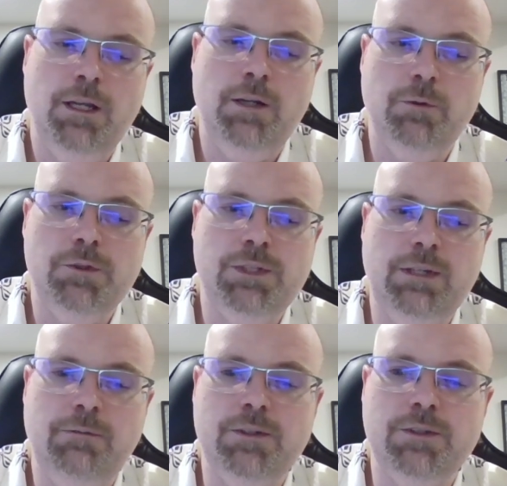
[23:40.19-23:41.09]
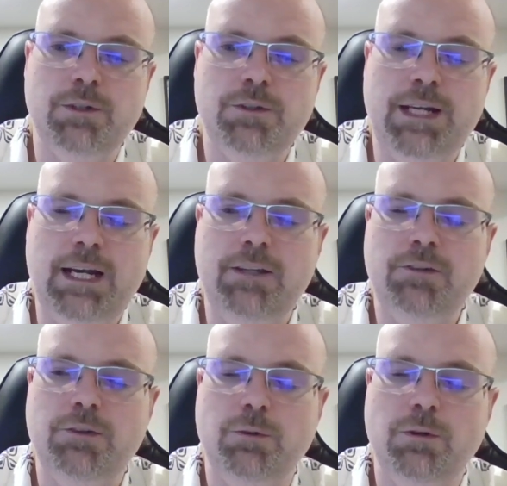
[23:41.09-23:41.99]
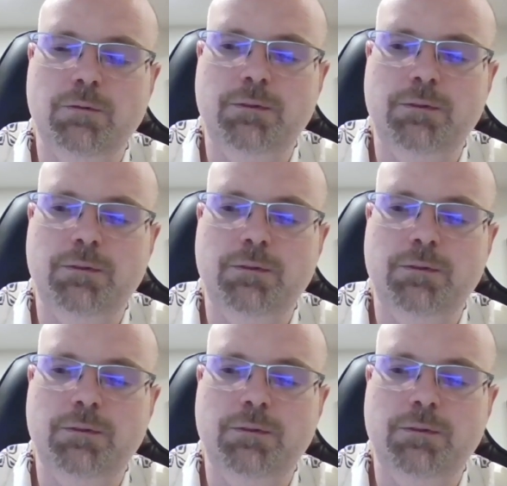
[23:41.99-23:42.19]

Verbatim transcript: and we'll see if it's their tasks or if